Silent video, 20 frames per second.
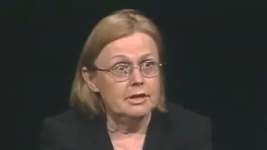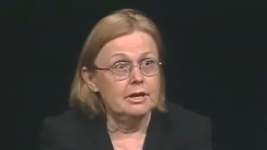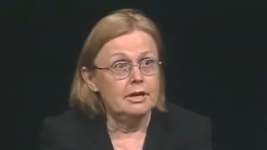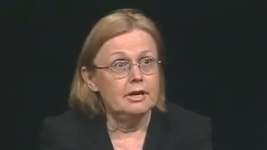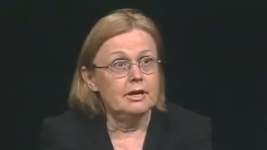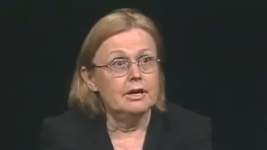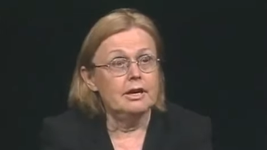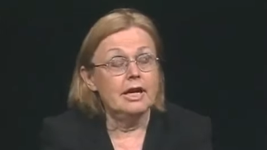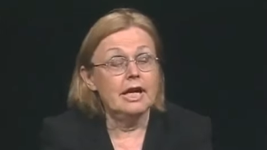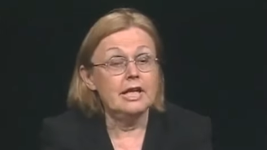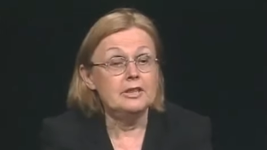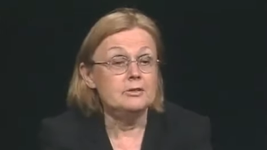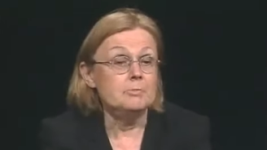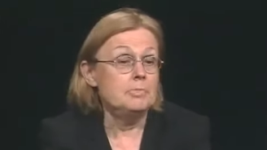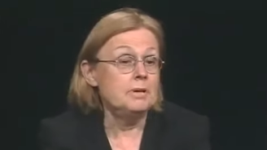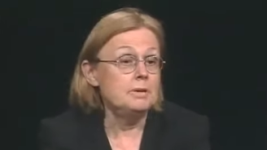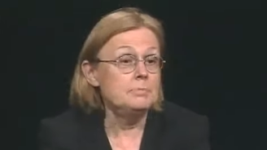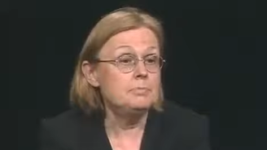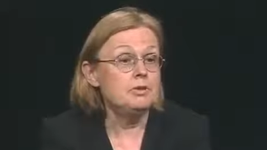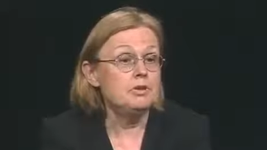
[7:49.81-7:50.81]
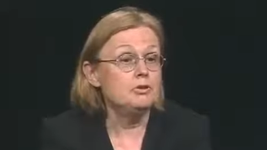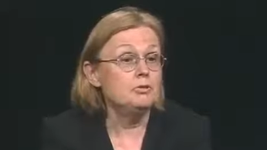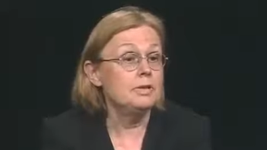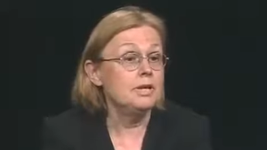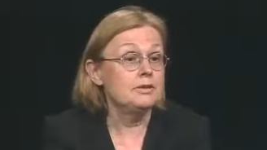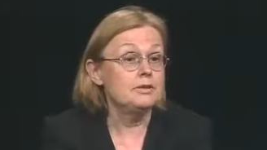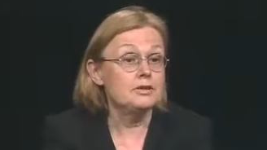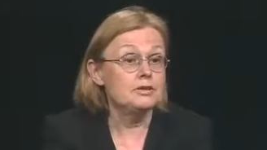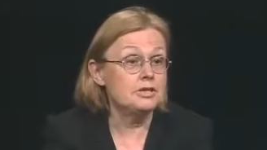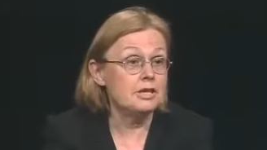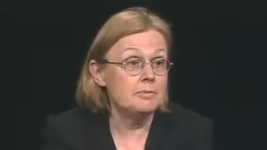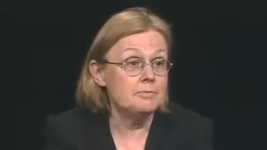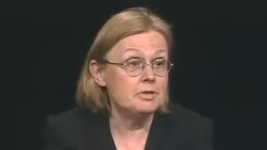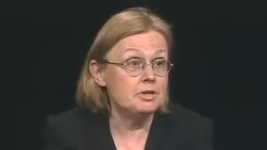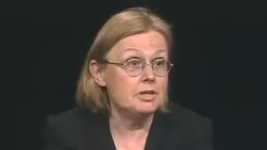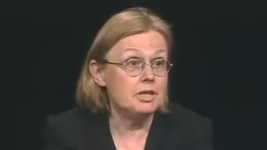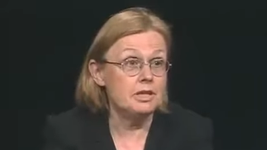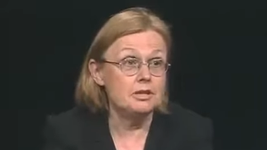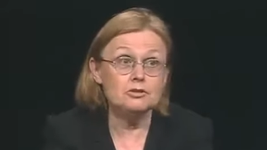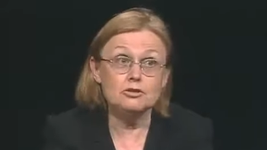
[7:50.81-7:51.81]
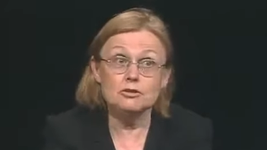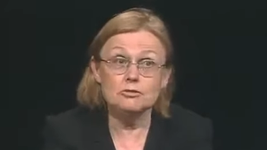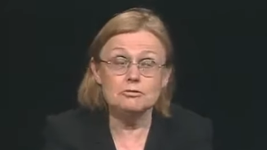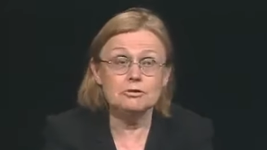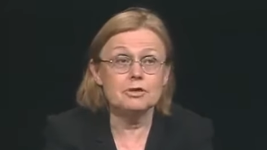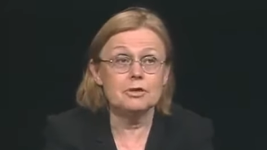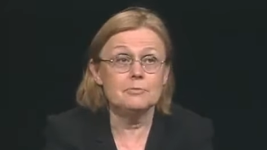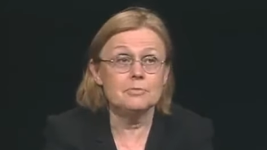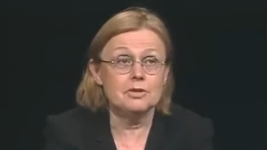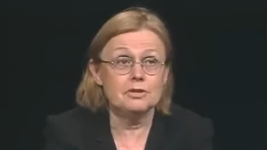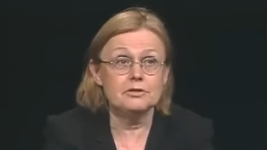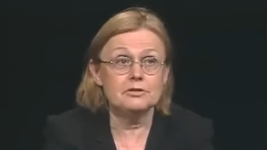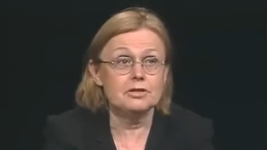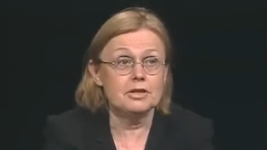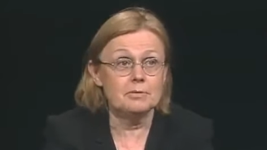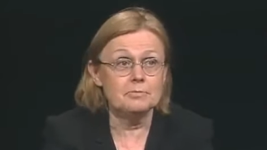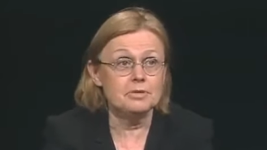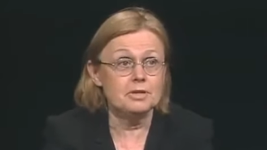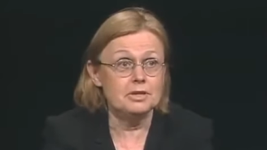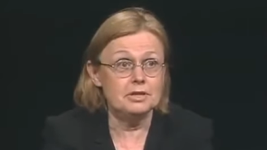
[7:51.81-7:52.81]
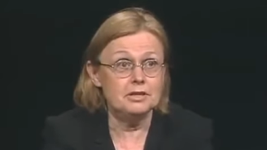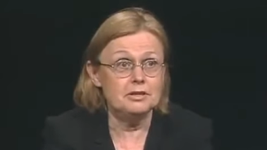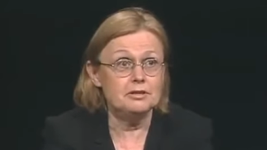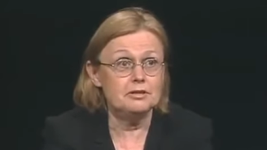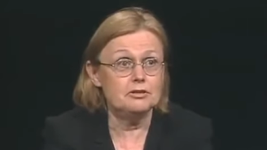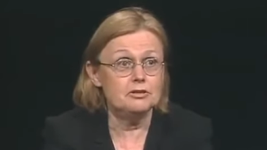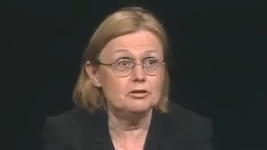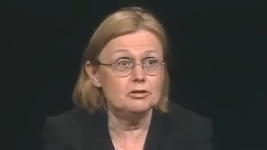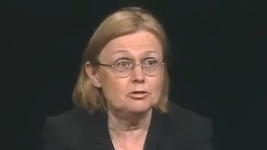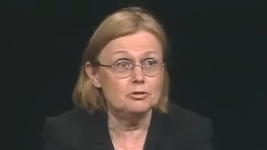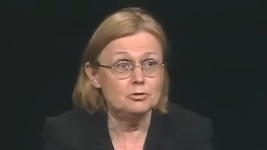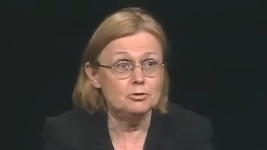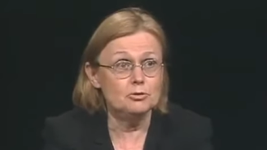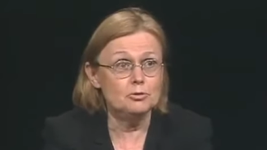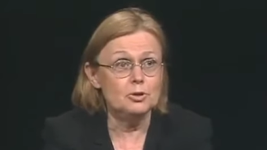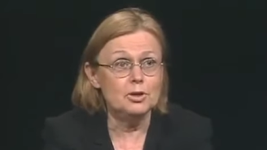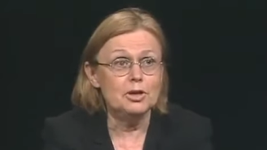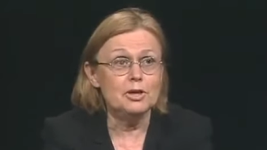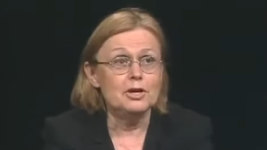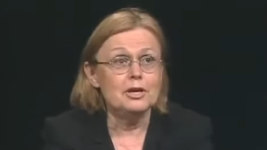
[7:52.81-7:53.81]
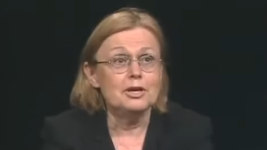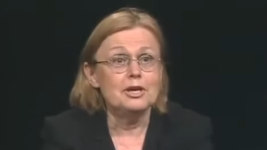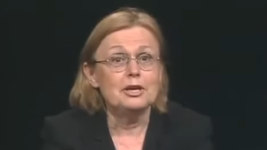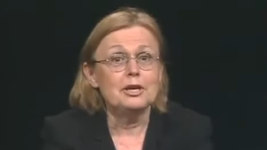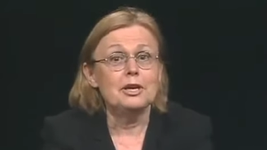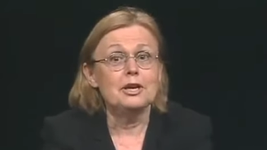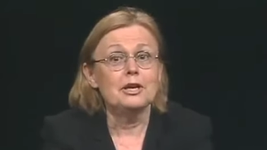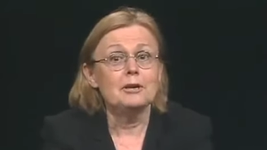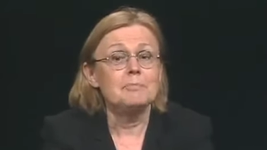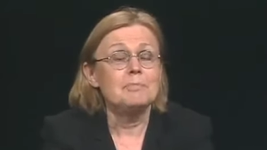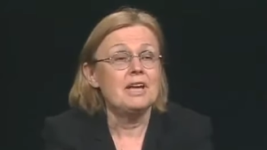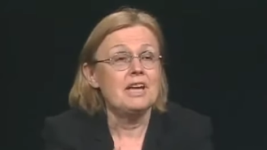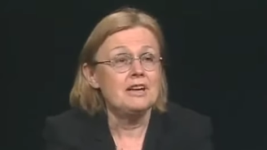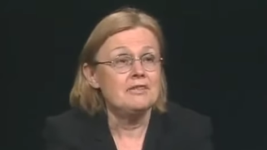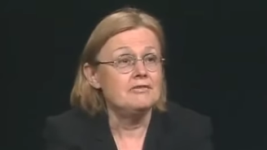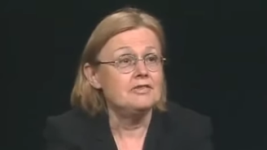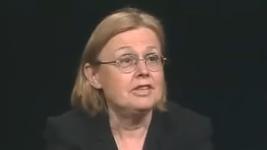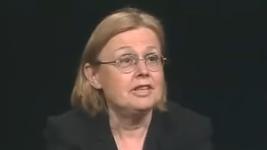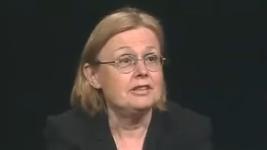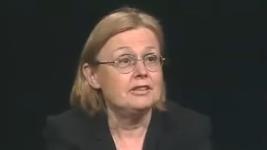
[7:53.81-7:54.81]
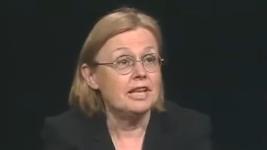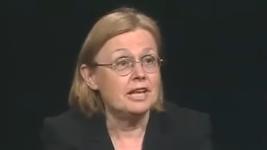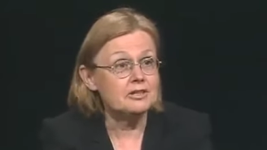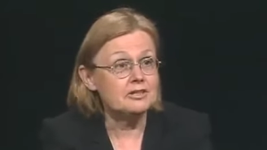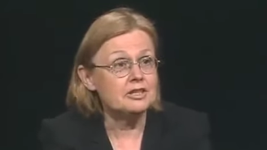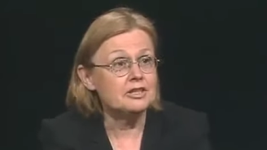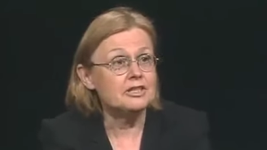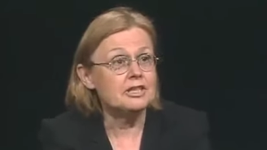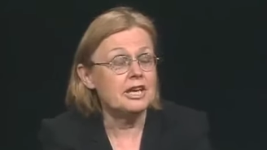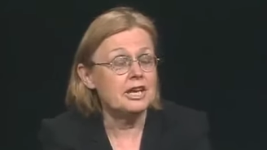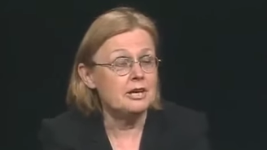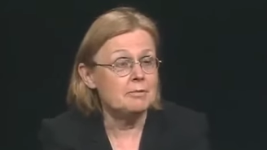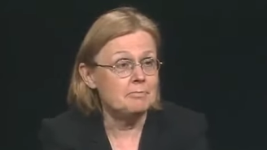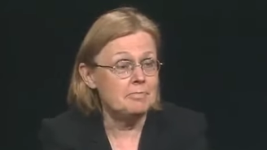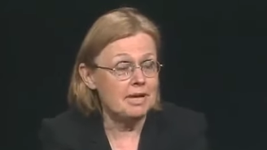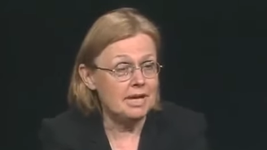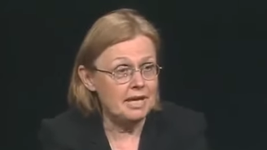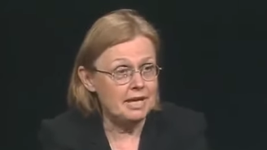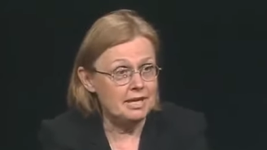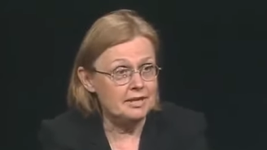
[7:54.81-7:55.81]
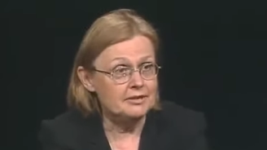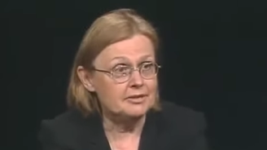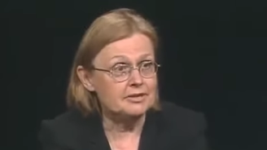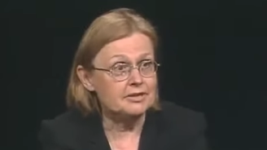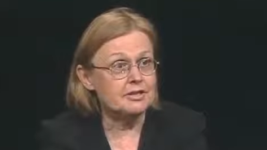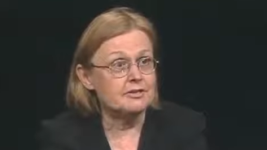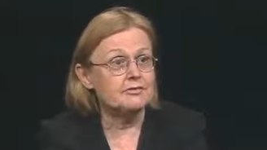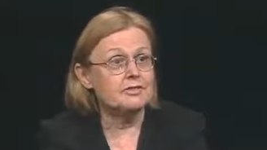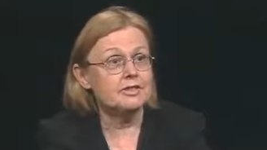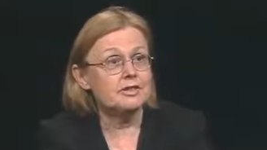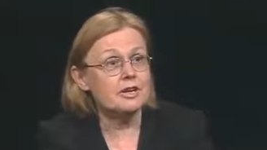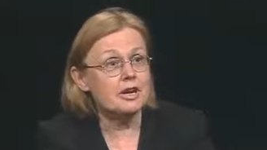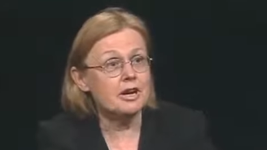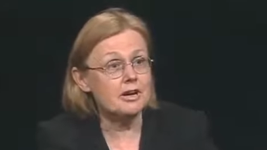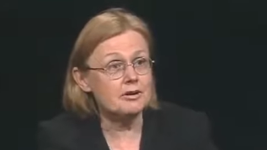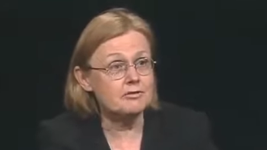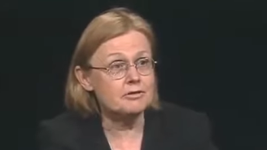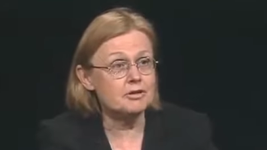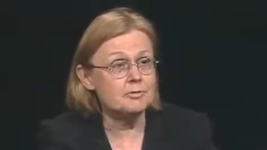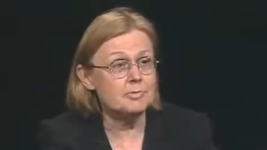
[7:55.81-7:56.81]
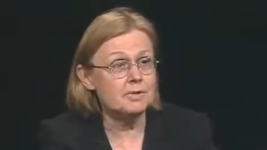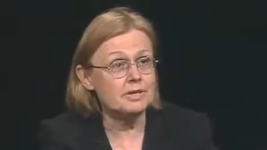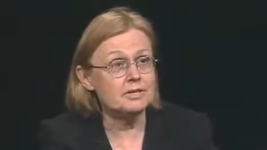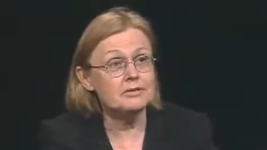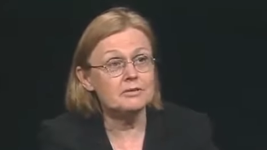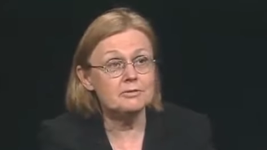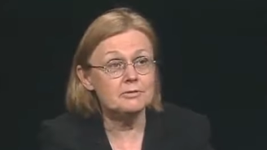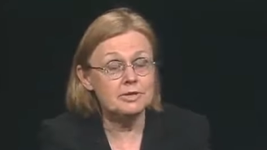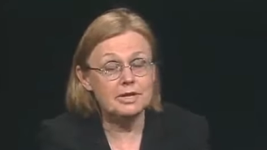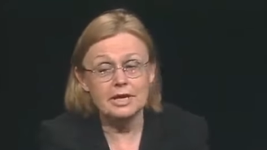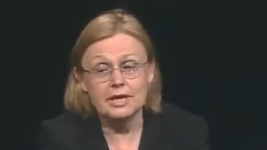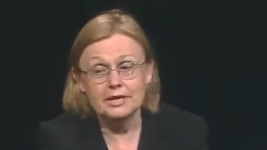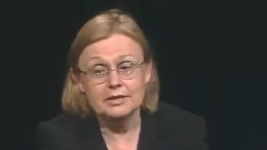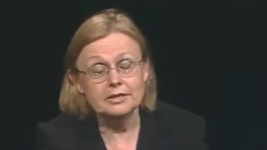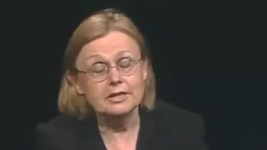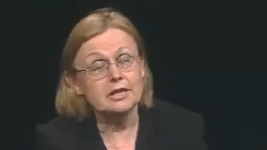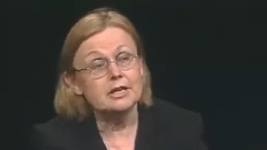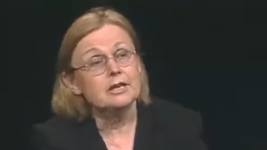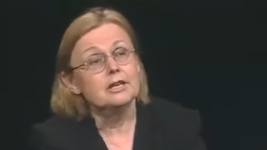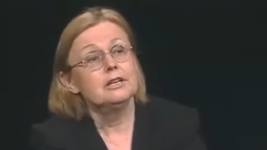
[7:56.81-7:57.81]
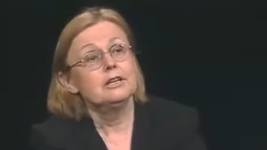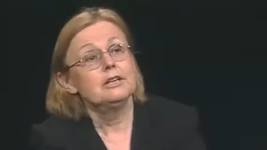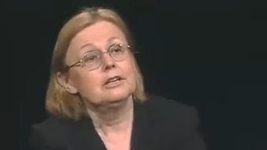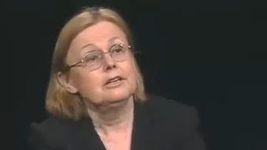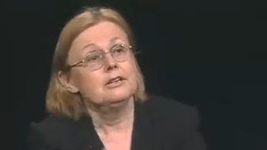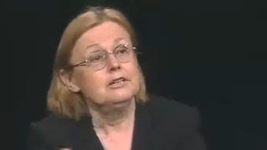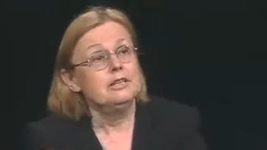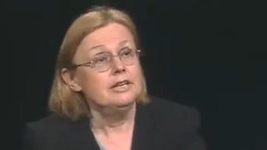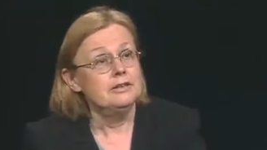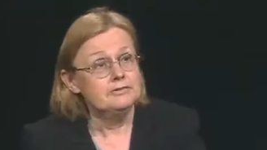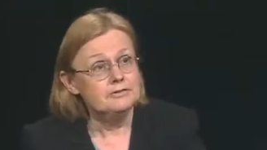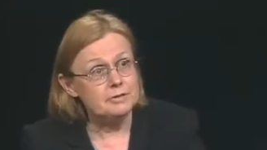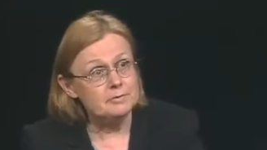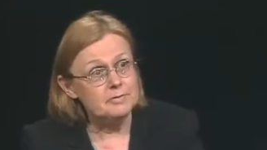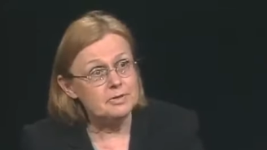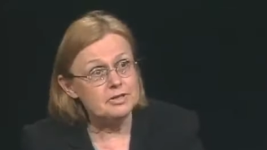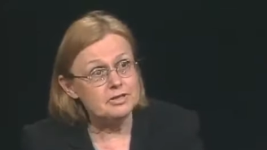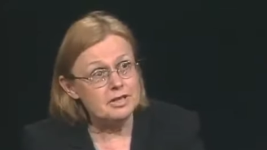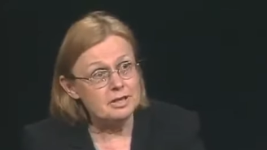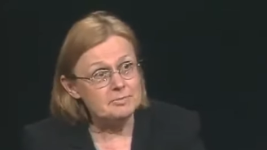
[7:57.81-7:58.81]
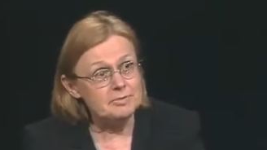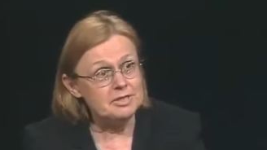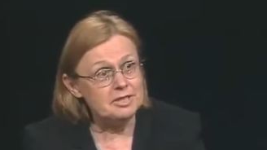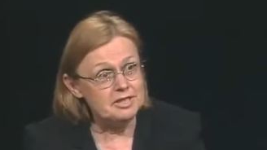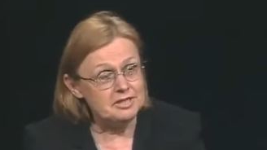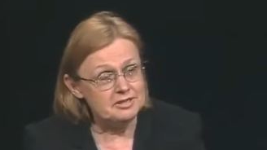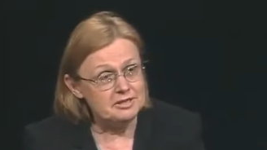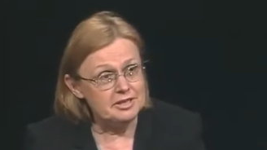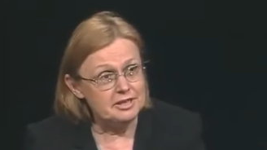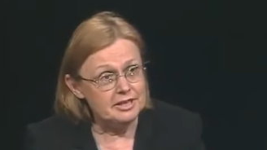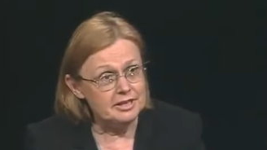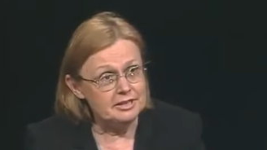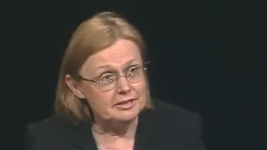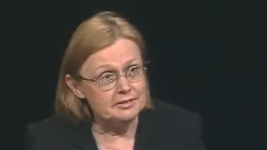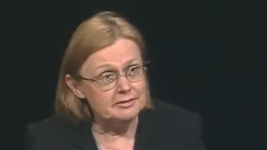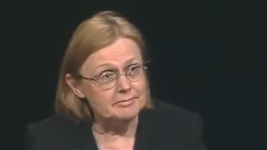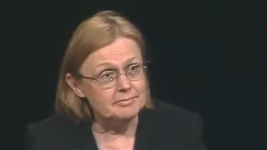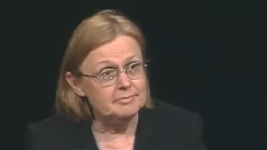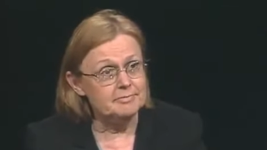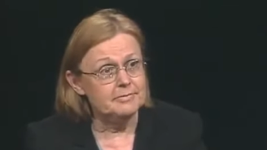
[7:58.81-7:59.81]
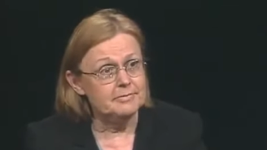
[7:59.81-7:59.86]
Uh, and the people who get the subsidies use some of their subsidies to uh, pay for the election campaigns of their congressmen, who then give them the subsidies again.